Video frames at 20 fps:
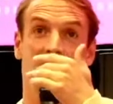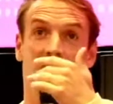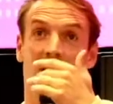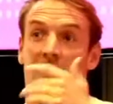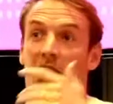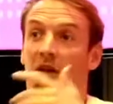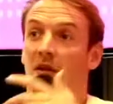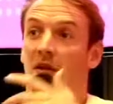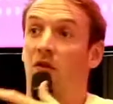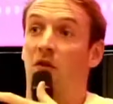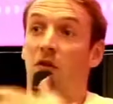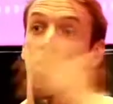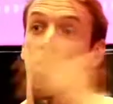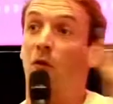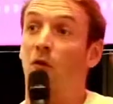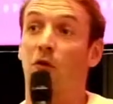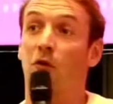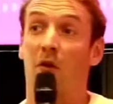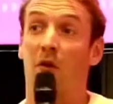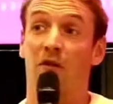the more
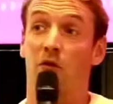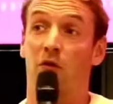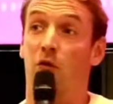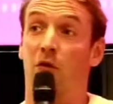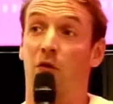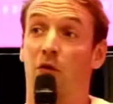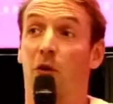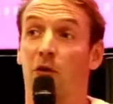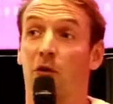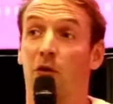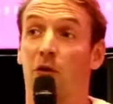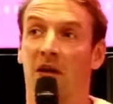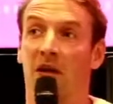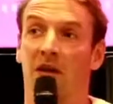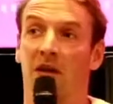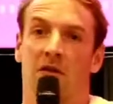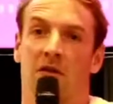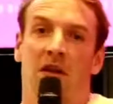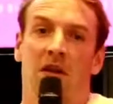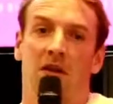you have to reorganize
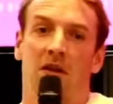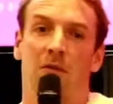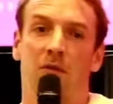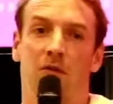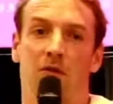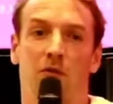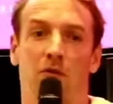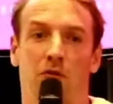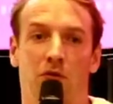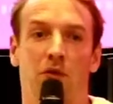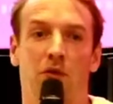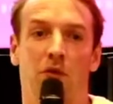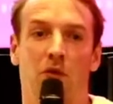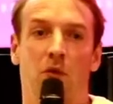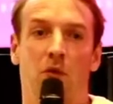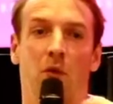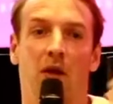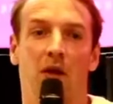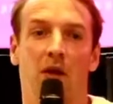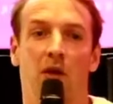and adapt the
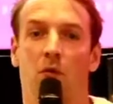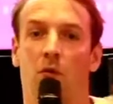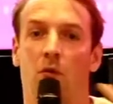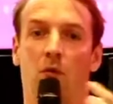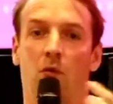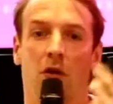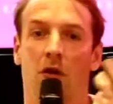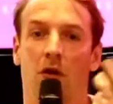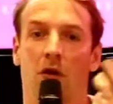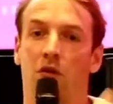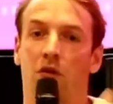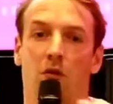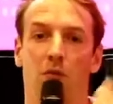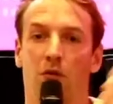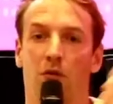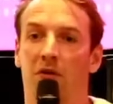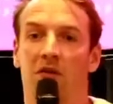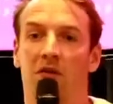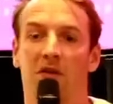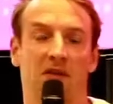way you work, your
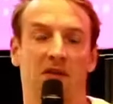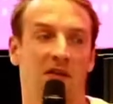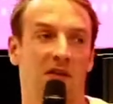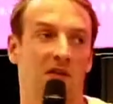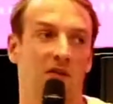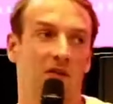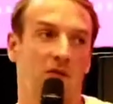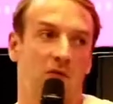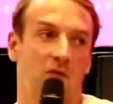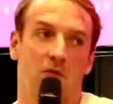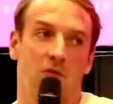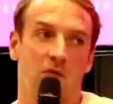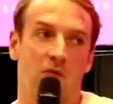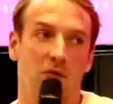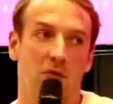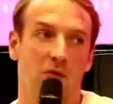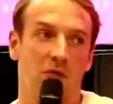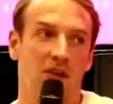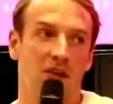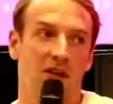processes to
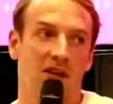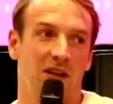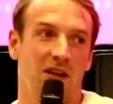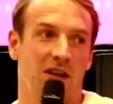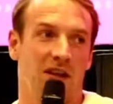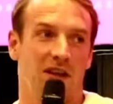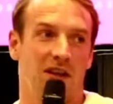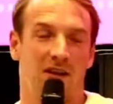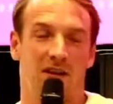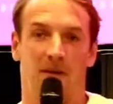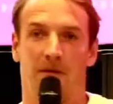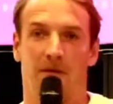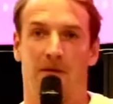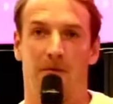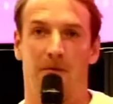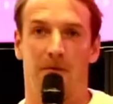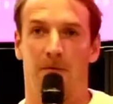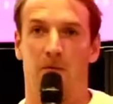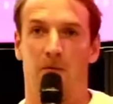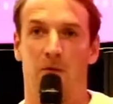
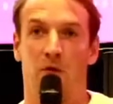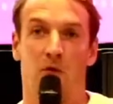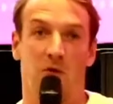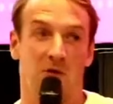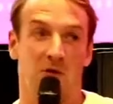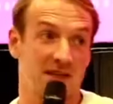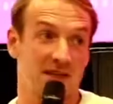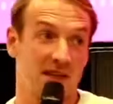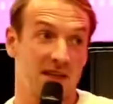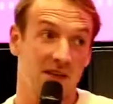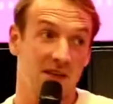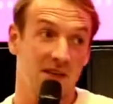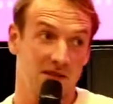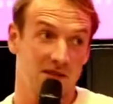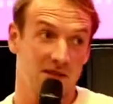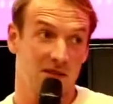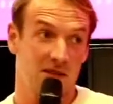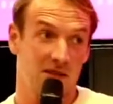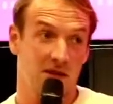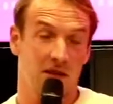your size.
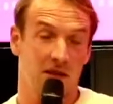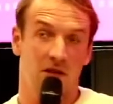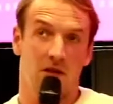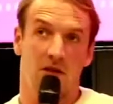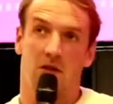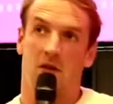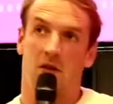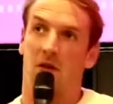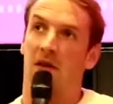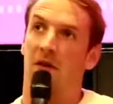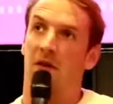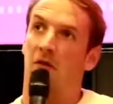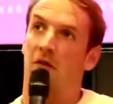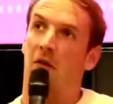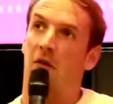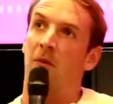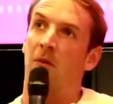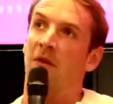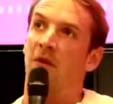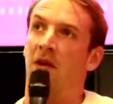So for
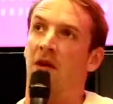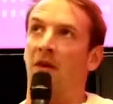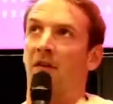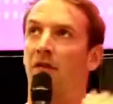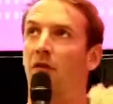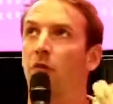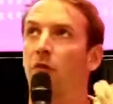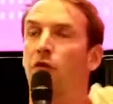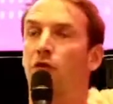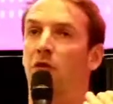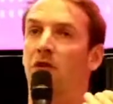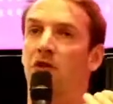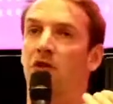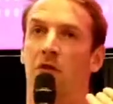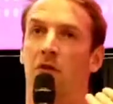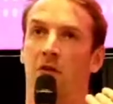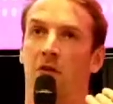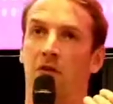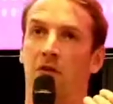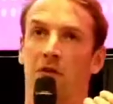me, there are a few
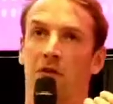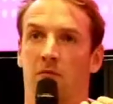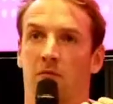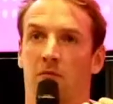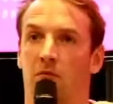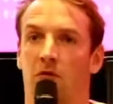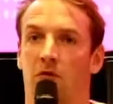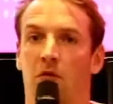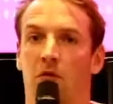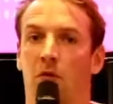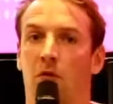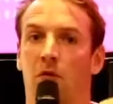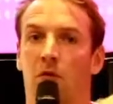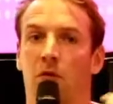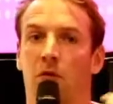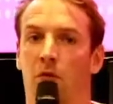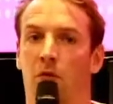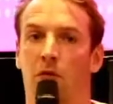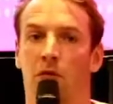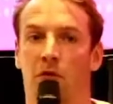thresholds. So
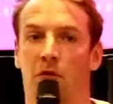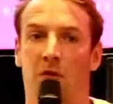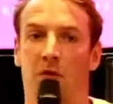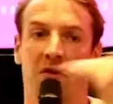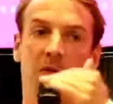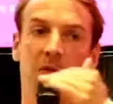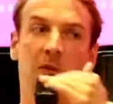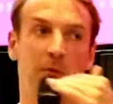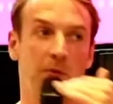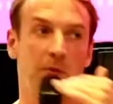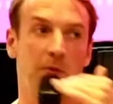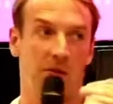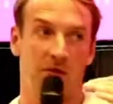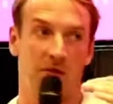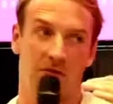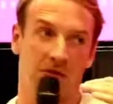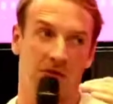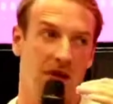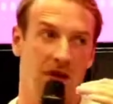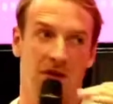30 people,
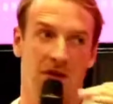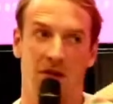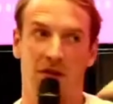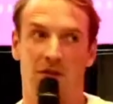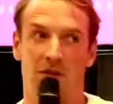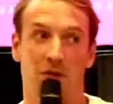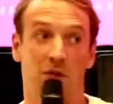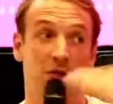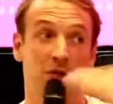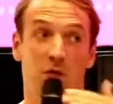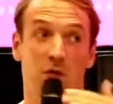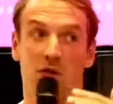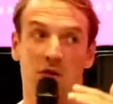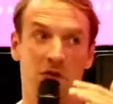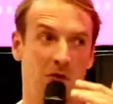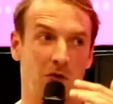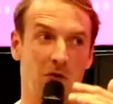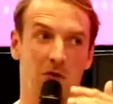first threshold.